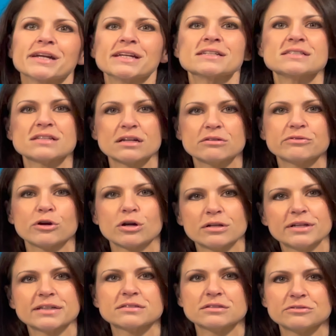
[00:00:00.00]
instead of our
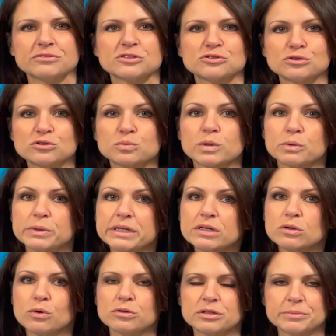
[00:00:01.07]
elected officials, where we can
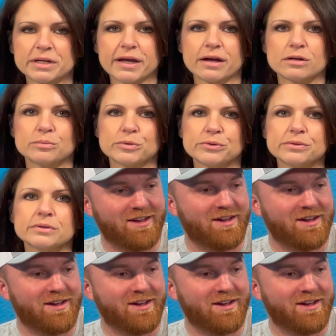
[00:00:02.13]
hold them accountable.